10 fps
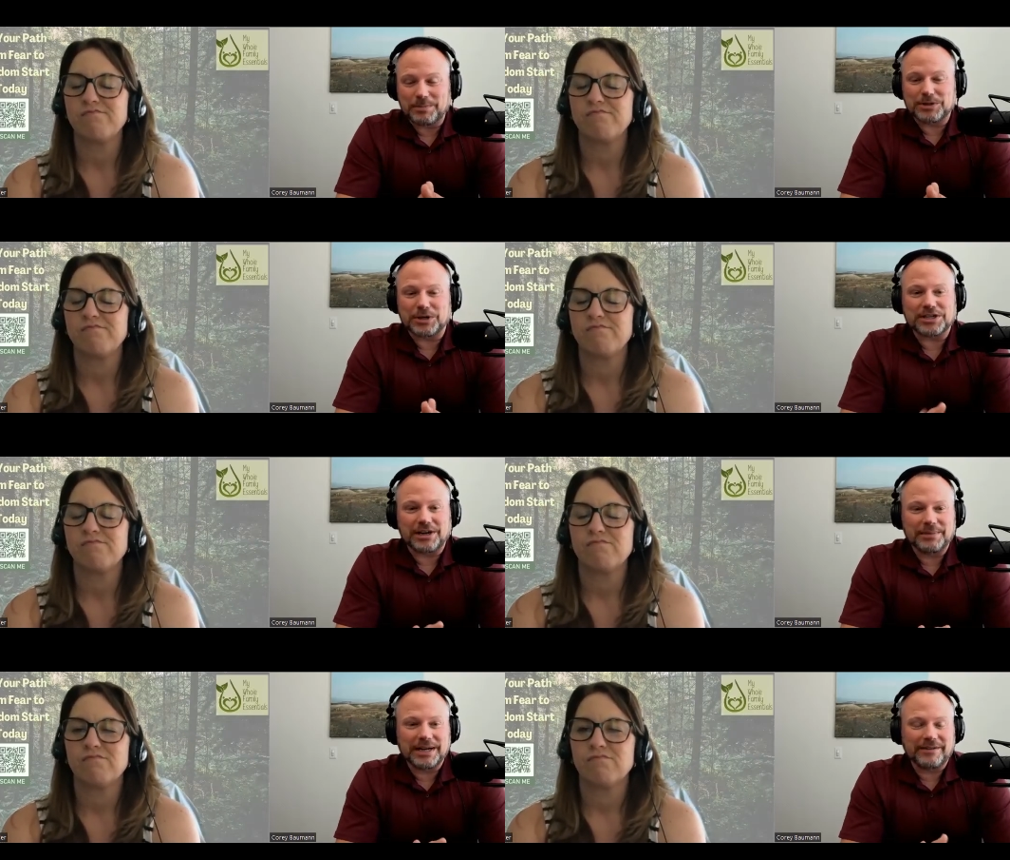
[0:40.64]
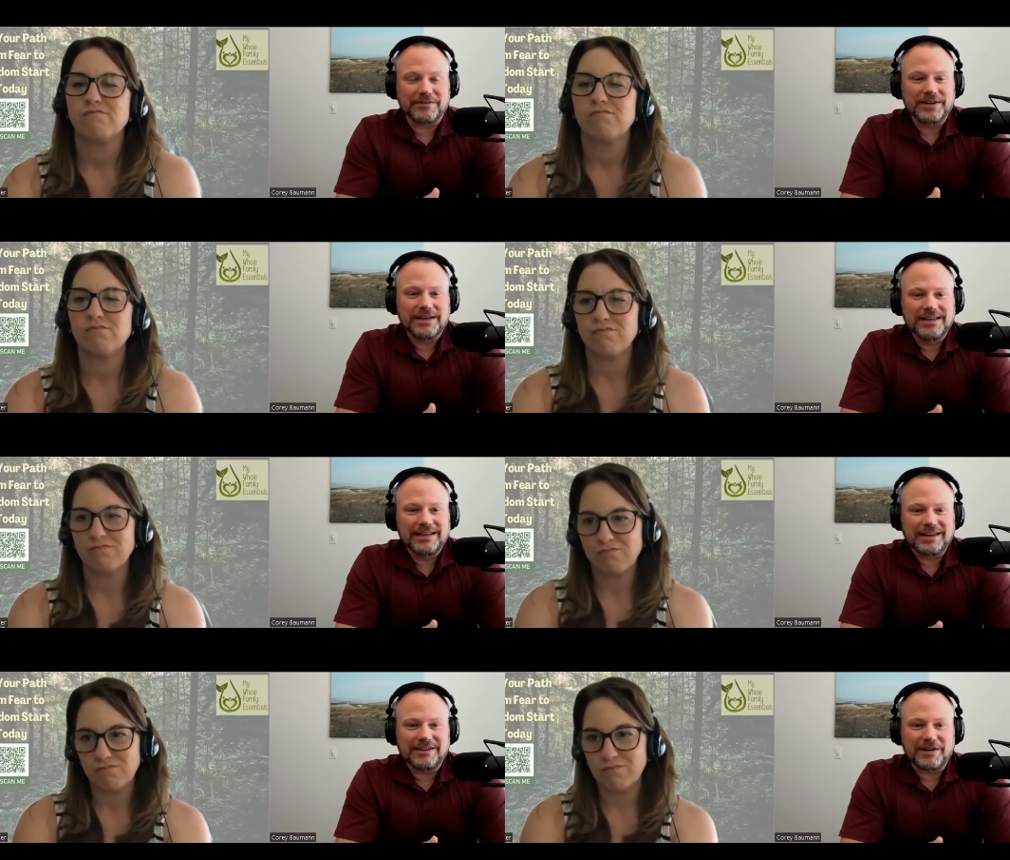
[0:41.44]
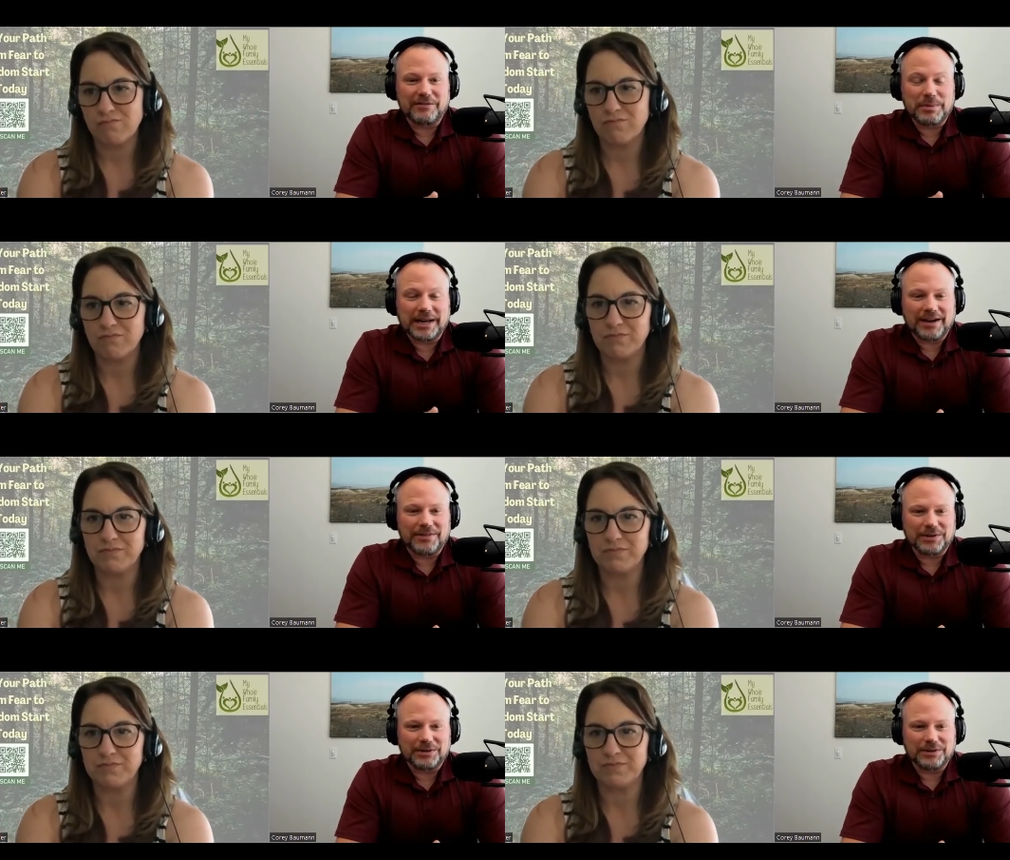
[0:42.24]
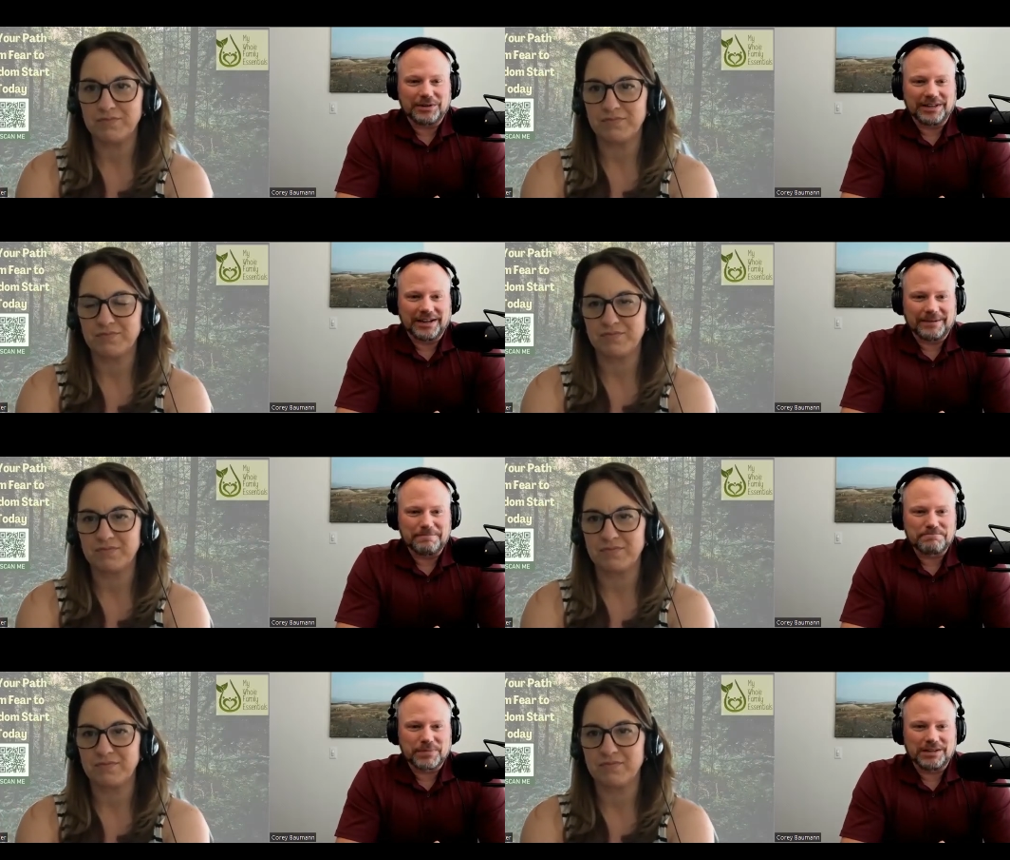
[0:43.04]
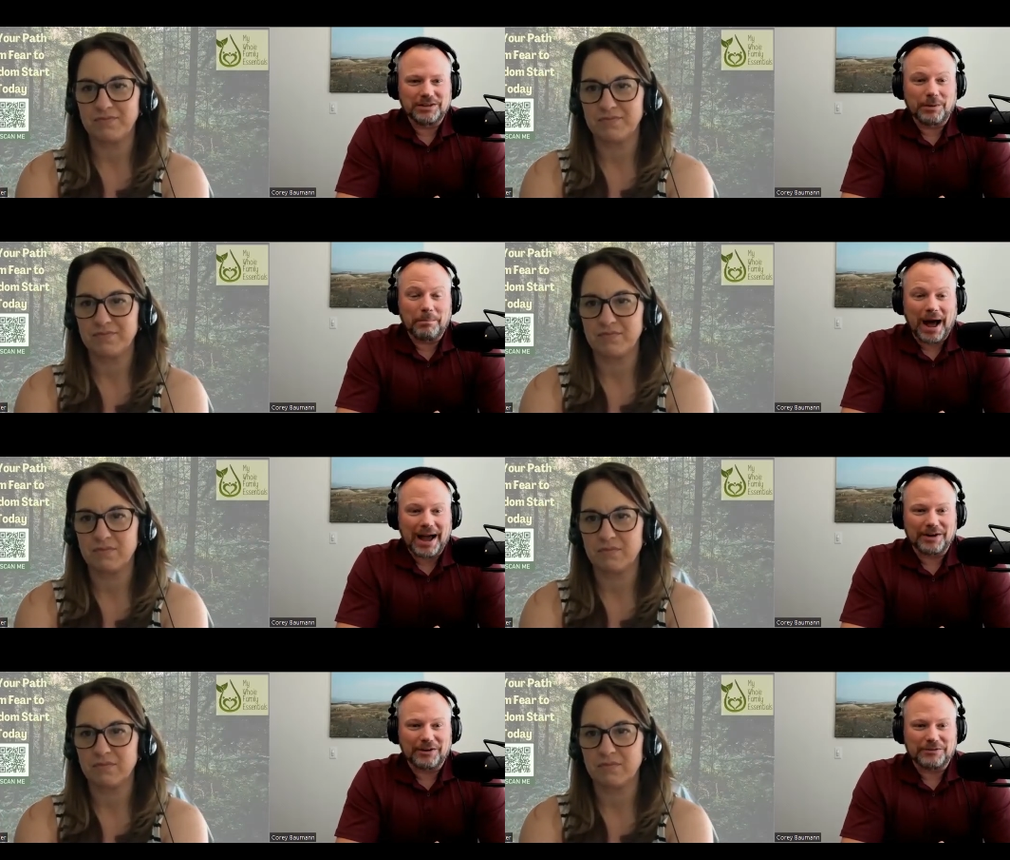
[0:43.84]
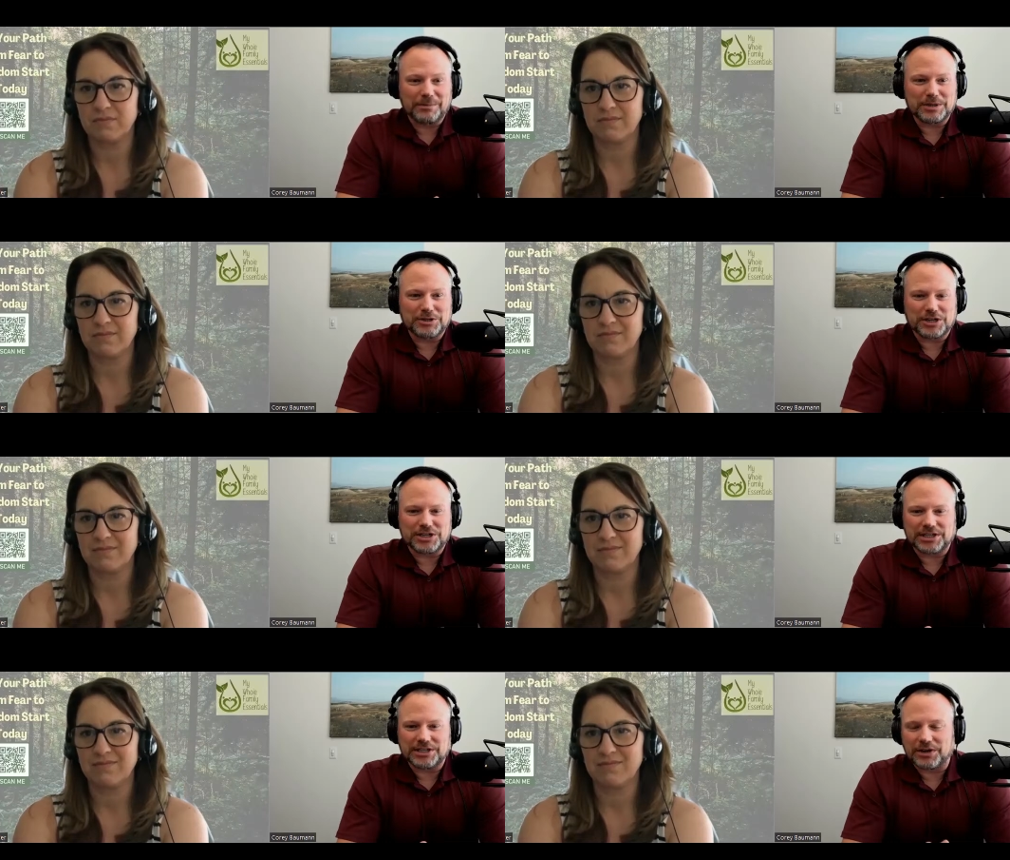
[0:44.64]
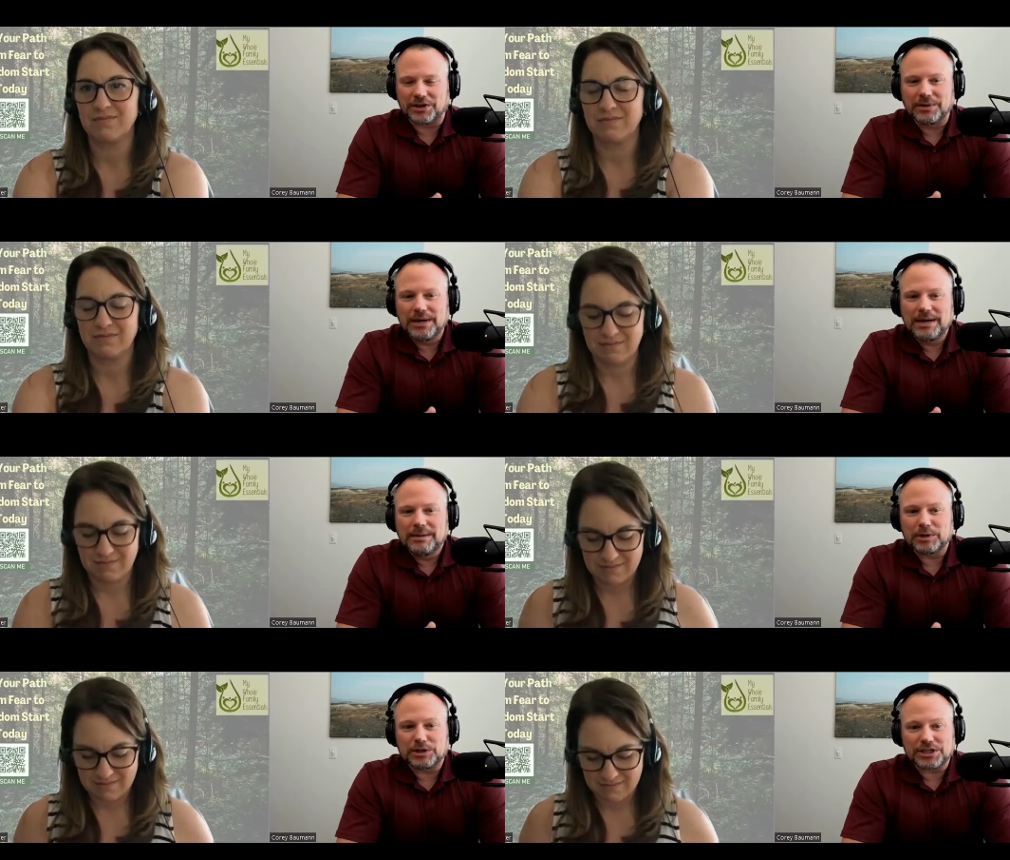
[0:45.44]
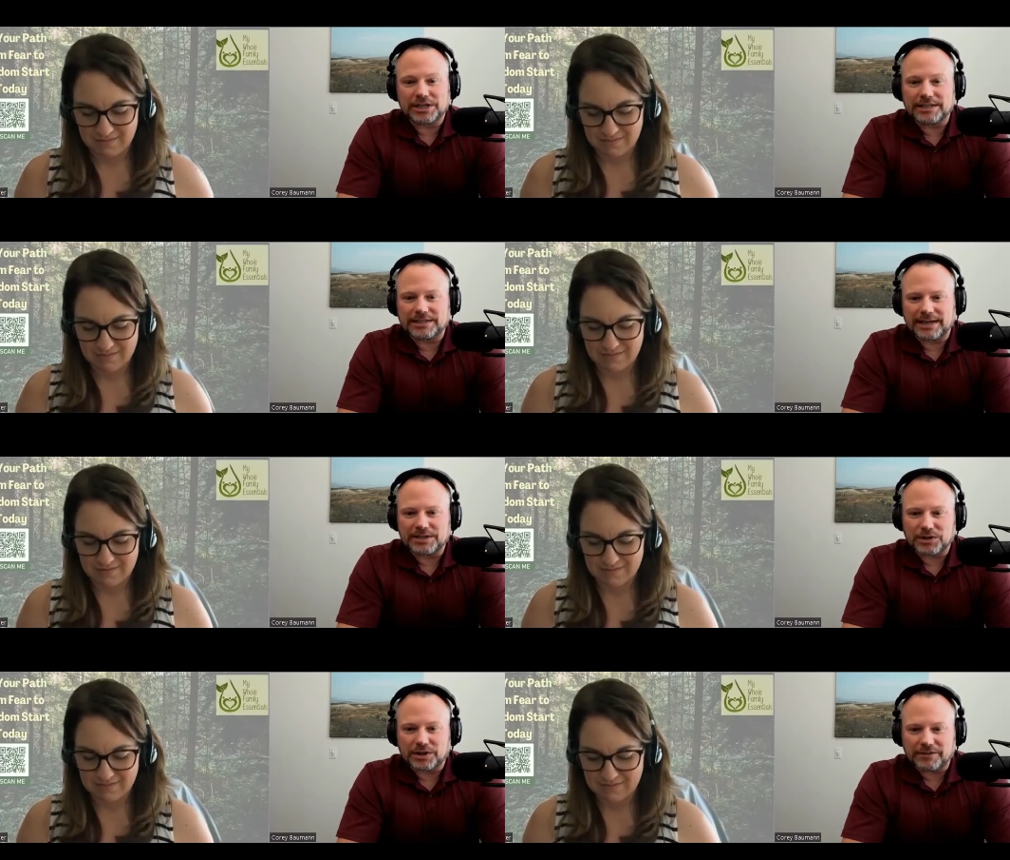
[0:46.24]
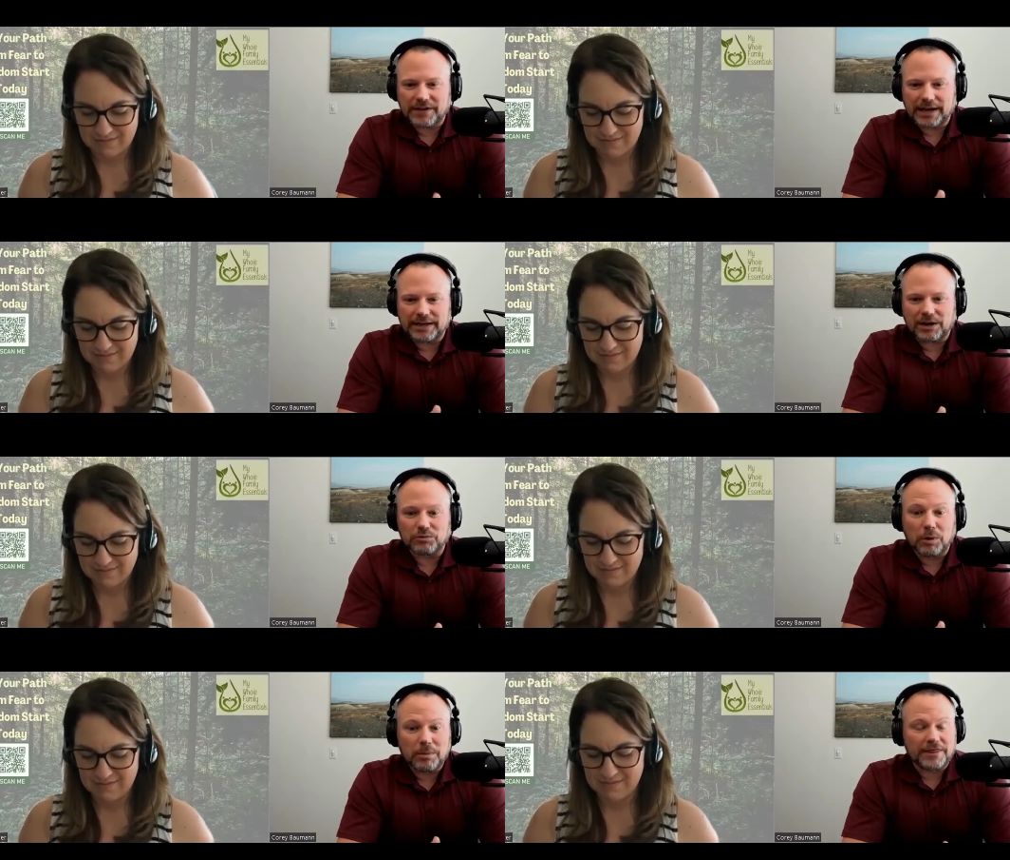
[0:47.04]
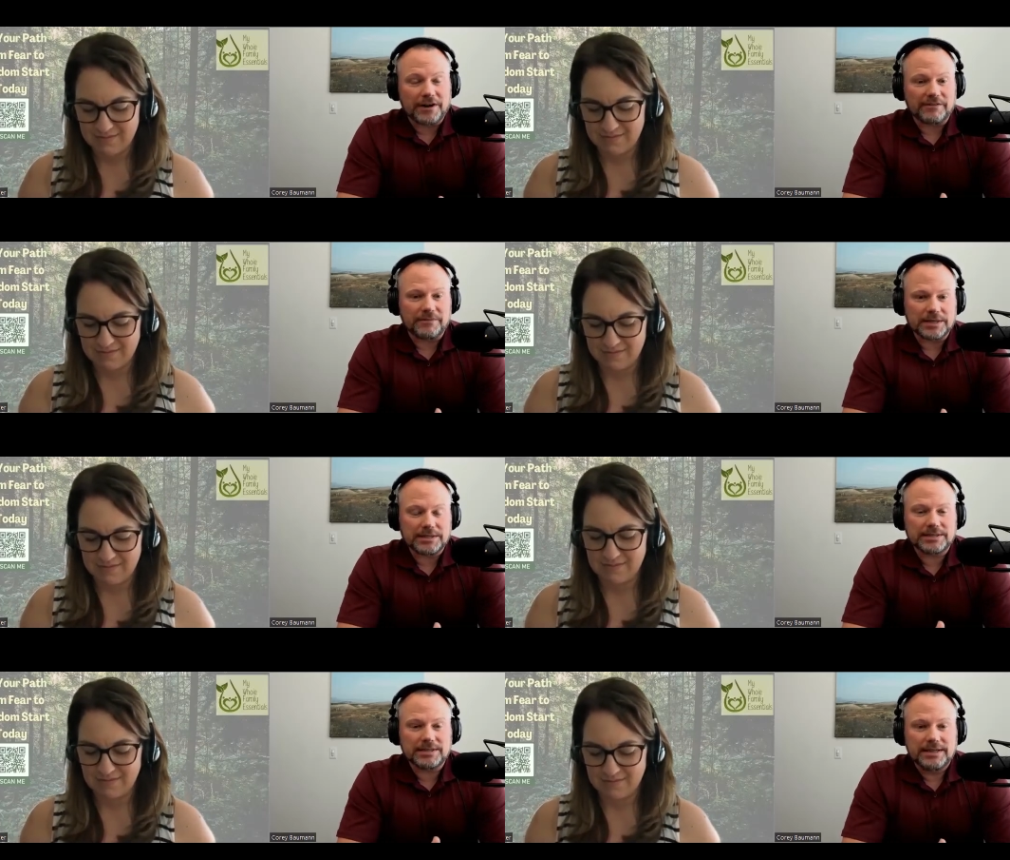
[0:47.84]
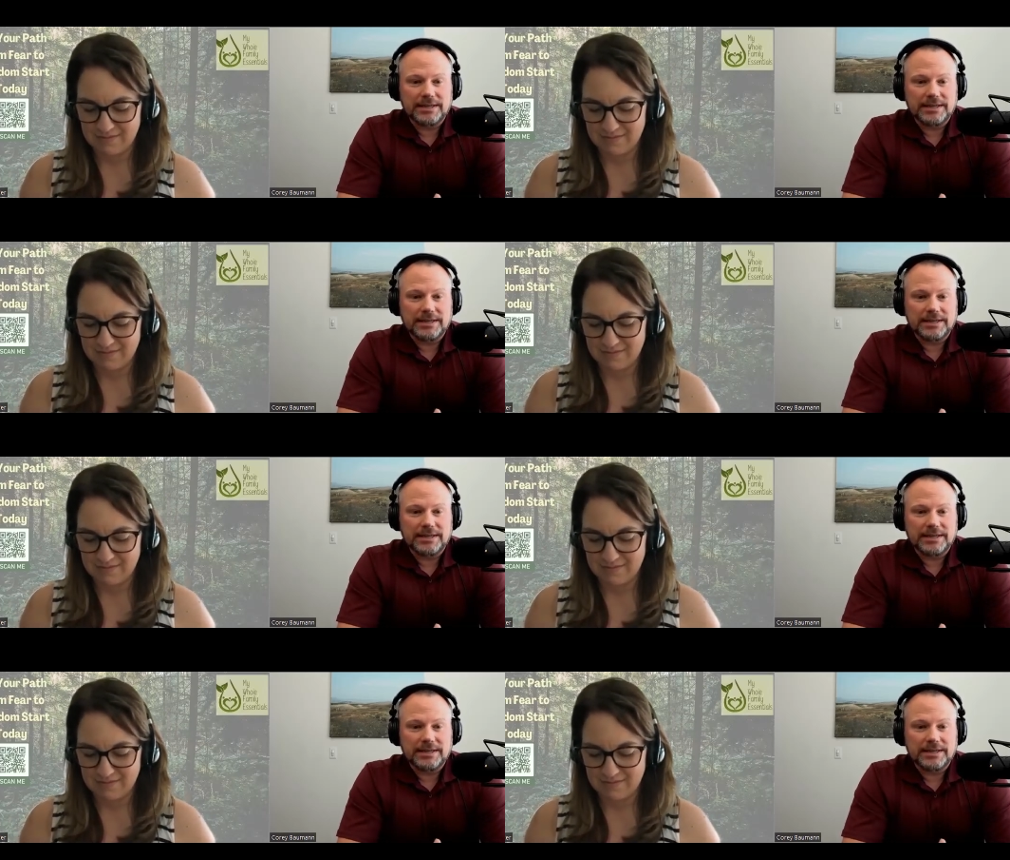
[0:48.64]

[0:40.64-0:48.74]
Speaker 1: Patricia, I'm going to give give everybody out there a little um, little bio for Patricia. So, Patricia is a certified aromatherapist.